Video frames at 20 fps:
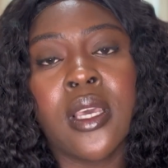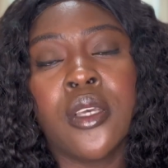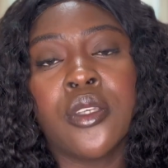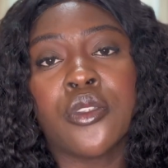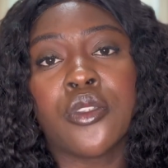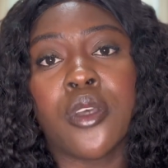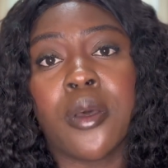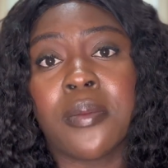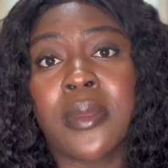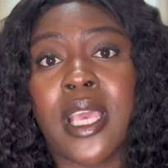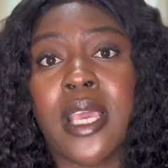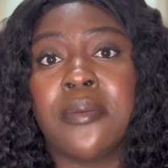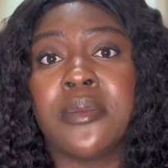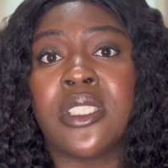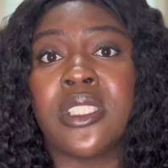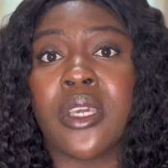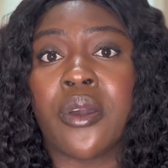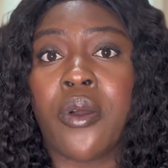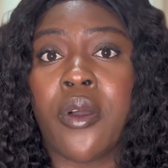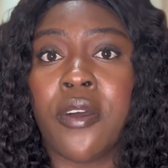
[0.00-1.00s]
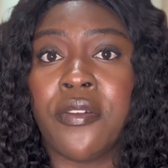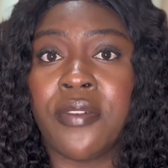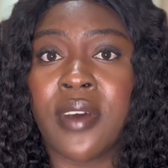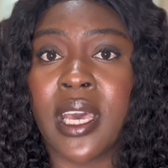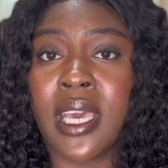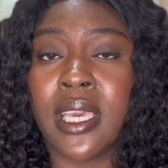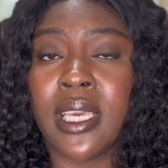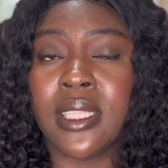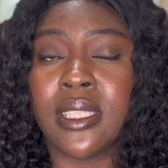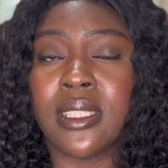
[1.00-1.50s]
Sometimes they
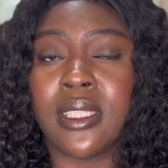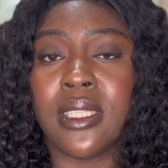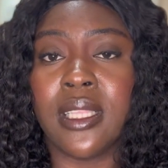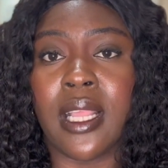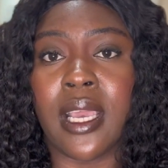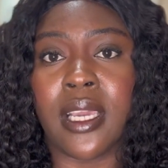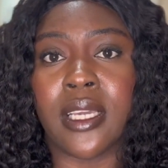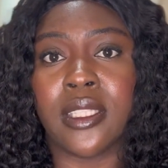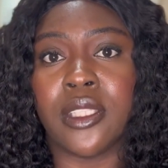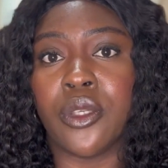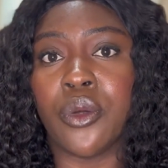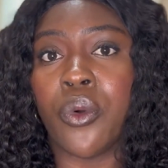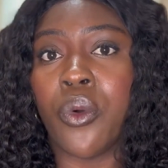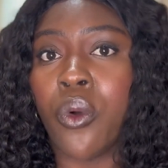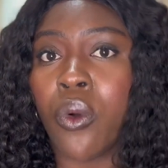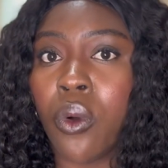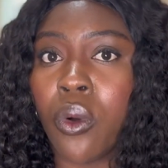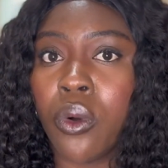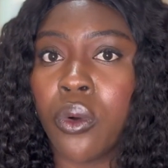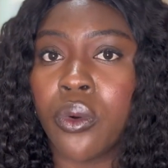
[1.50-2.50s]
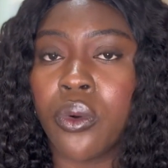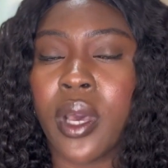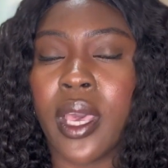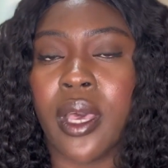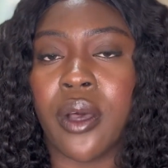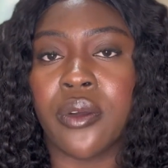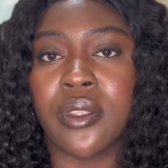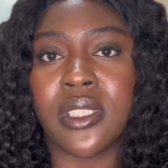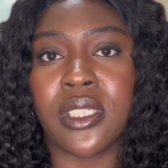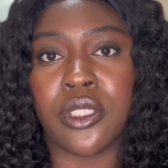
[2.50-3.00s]
cover like the whole
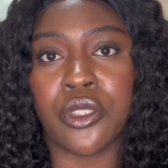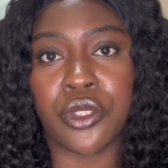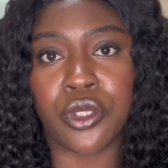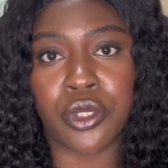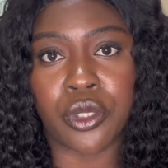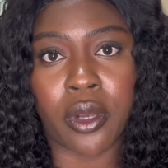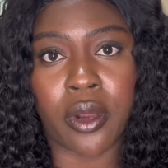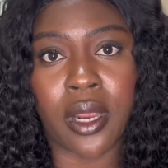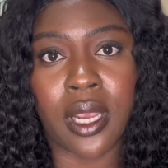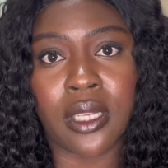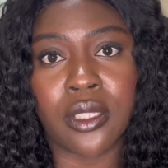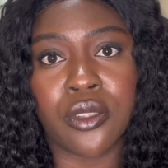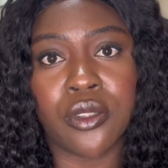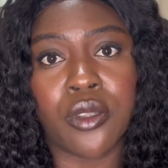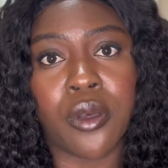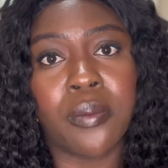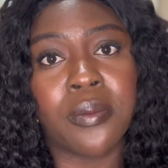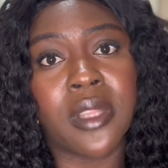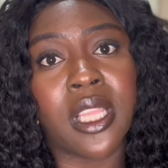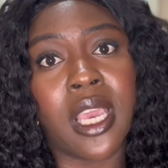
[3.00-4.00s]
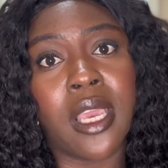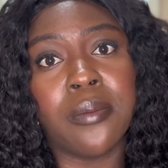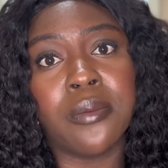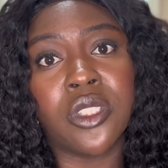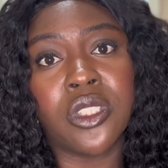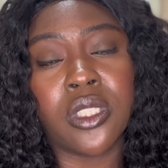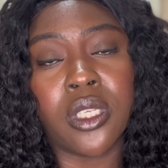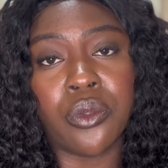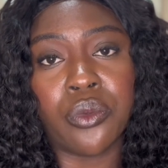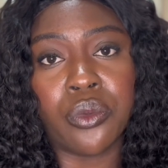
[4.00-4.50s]
health insurance,
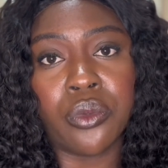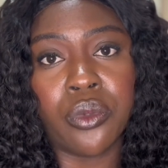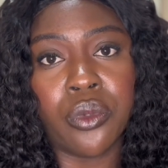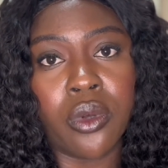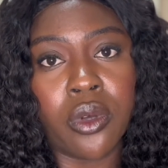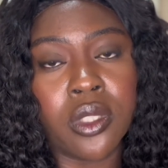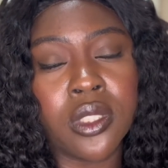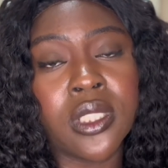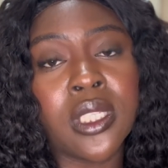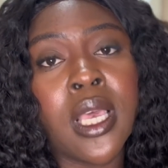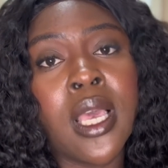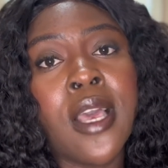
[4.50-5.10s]
sometimes they do not.